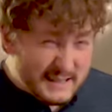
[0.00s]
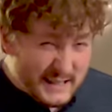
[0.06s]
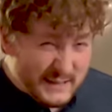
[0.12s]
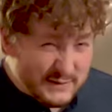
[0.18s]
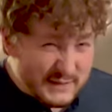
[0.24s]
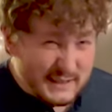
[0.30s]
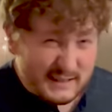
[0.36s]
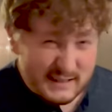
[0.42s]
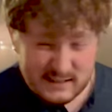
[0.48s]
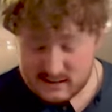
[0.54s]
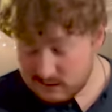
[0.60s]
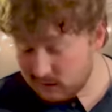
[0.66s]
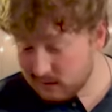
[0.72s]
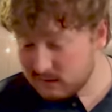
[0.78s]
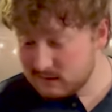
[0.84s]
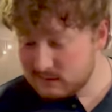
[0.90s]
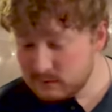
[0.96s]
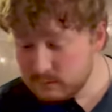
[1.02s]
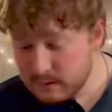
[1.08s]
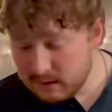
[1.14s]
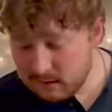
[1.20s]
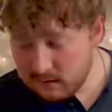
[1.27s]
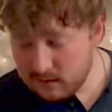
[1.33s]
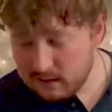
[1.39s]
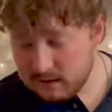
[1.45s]
even starts, you better
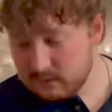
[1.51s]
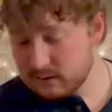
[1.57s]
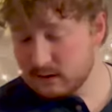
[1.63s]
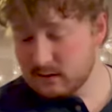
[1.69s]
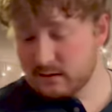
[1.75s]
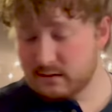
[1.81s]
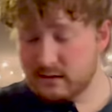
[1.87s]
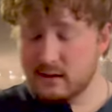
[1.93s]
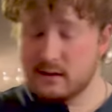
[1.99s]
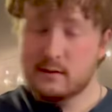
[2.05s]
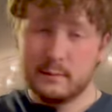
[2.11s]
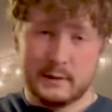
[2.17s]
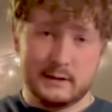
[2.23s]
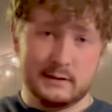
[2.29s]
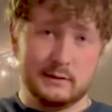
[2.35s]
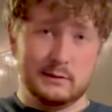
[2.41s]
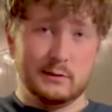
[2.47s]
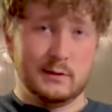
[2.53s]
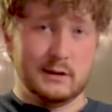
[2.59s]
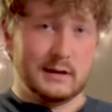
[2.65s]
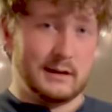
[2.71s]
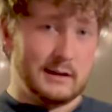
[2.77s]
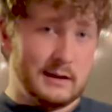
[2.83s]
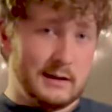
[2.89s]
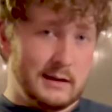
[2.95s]
not even think about doing
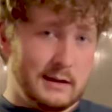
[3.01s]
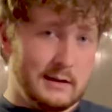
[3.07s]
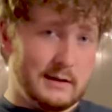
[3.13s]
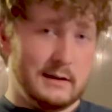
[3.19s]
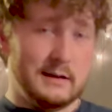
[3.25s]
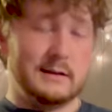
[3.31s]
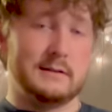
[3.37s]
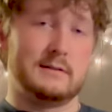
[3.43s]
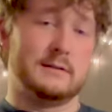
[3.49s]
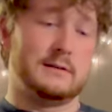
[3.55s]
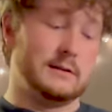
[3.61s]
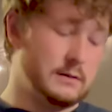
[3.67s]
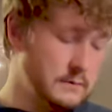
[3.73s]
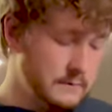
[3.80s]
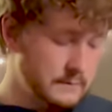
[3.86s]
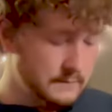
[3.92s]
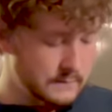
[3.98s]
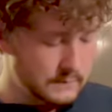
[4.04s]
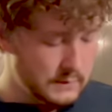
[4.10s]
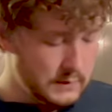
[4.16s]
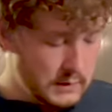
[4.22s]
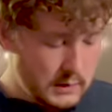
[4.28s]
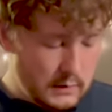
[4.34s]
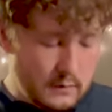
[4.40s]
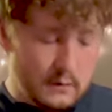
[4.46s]
any of this
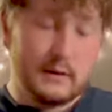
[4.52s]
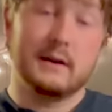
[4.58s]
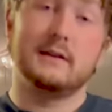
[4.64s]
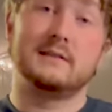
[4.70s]
without